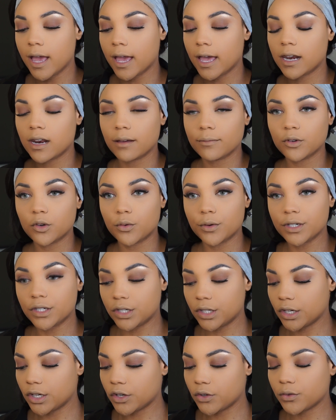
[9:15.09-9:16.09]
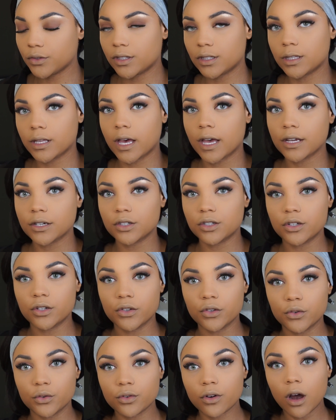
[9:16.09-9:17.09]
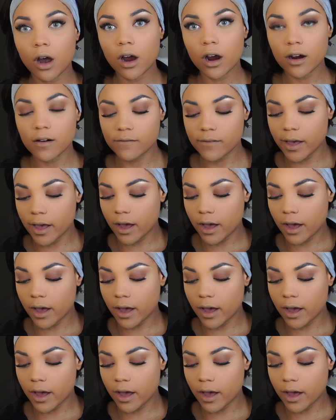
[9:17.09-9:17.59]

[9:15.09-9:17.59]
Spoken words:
and I'm going to use that to carve